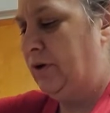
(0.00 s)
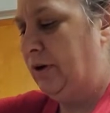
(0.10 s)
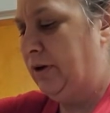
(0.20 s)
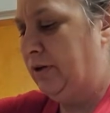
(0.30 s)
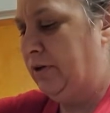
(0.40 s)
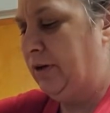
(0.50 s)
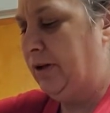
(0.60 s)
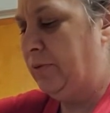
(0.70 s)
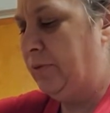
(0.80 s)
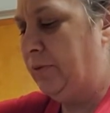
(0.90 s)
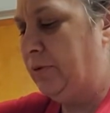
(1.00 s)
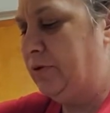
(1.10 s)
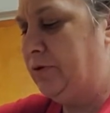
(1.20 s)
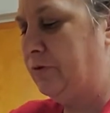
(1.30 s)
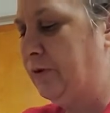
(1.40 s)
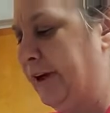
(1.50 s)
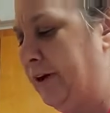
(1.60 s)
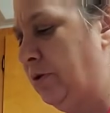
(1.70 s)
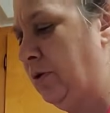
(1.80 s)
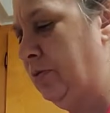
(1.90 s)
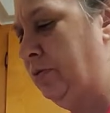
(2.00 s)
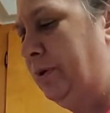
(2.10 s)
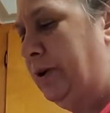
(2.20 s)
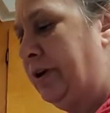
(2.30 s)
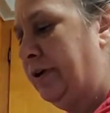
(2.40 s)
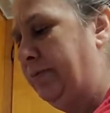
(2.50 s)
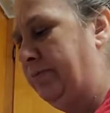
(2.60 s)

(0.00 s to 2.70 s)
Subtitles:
I know a lot of people use flour, but